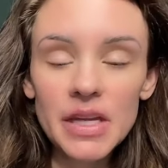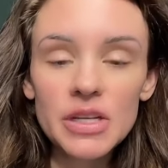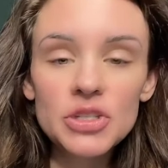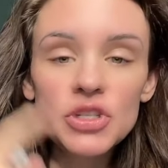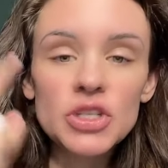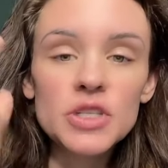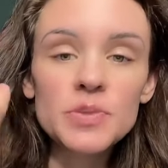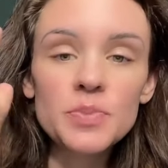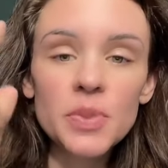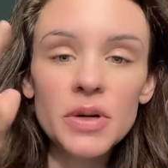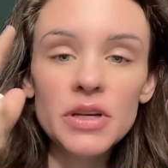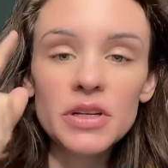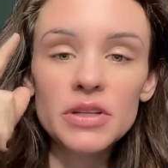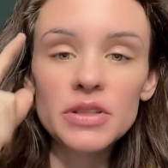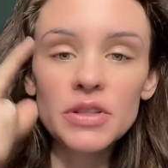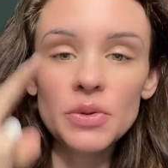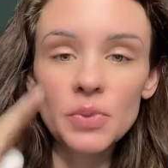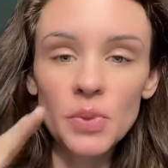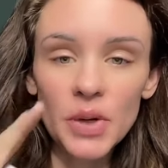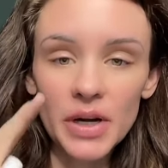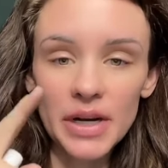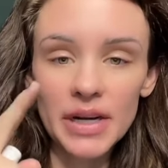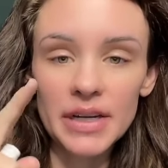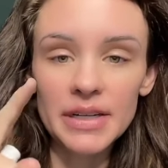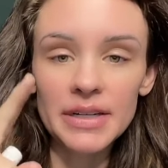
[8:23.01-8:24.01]
just put the
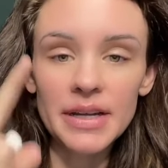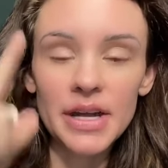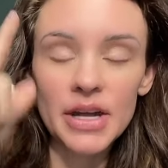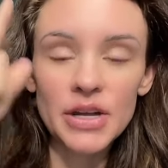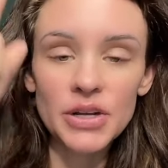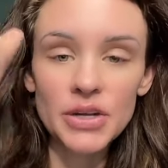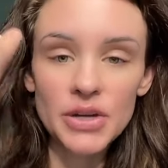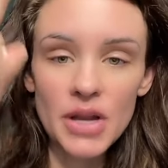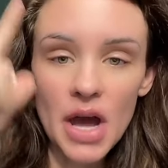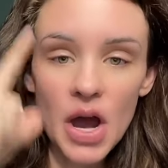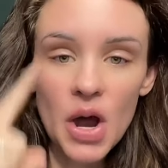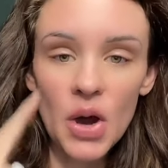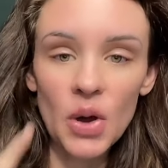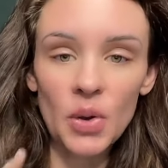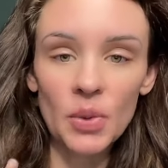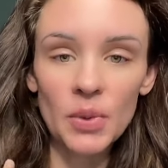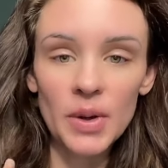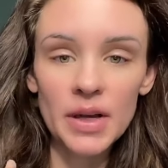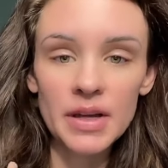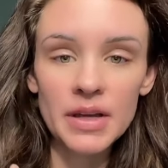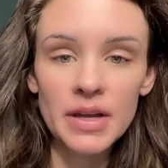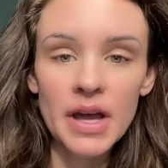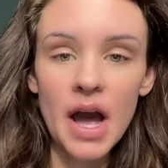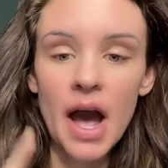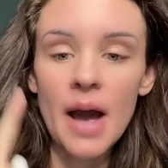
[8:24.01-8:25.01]
word
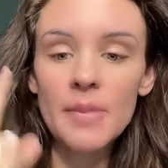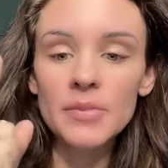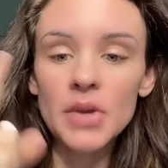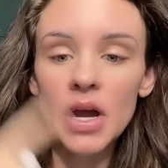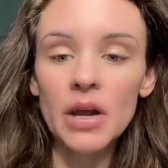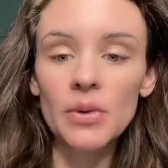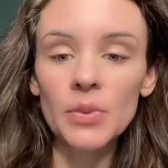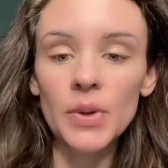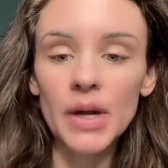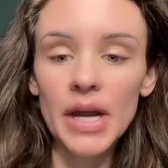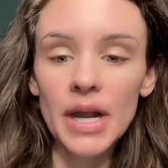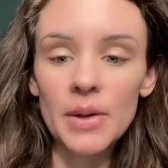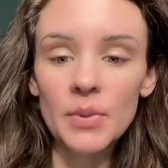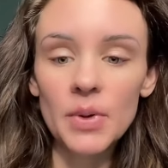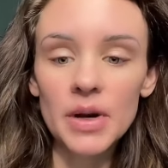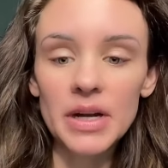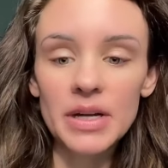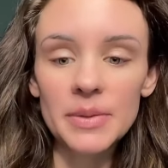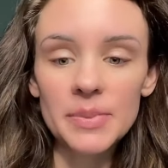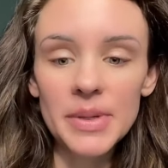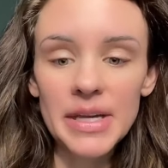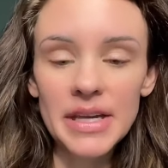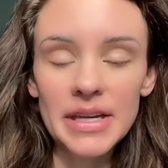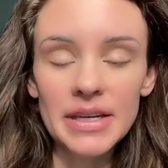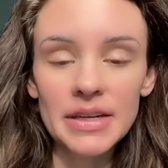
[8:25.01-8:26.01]
no, I'm not where I want
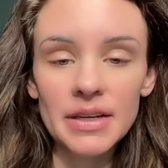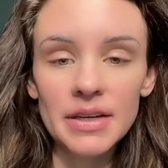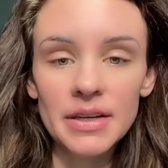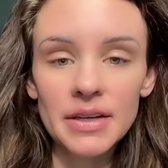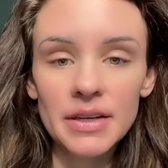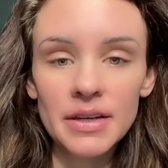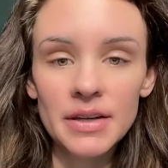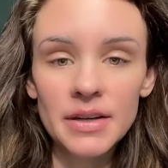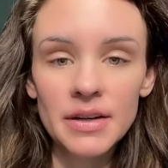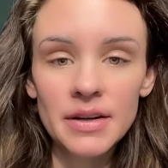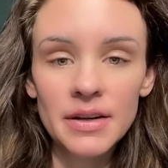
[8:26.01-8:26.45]
to be.